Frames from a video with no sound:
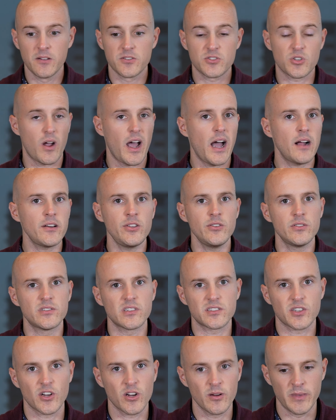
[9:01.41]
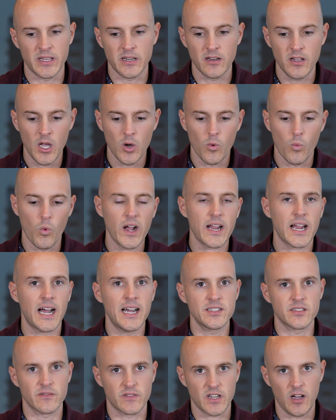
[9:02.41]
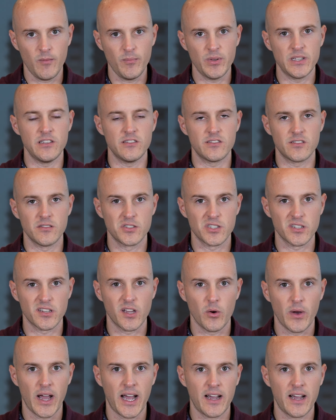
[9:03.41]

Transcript: So how do you determine what kinds of companies you should go